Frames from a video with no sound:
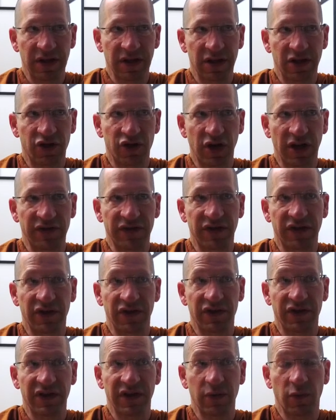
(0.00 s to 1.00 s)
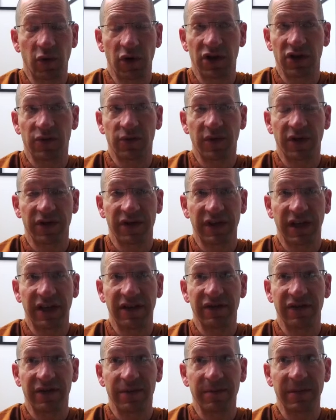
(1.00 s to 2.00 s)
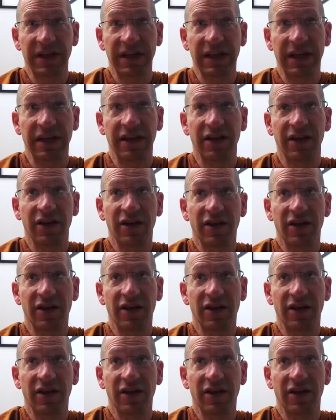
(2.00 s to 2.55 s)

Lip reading: the translators he works with tend to be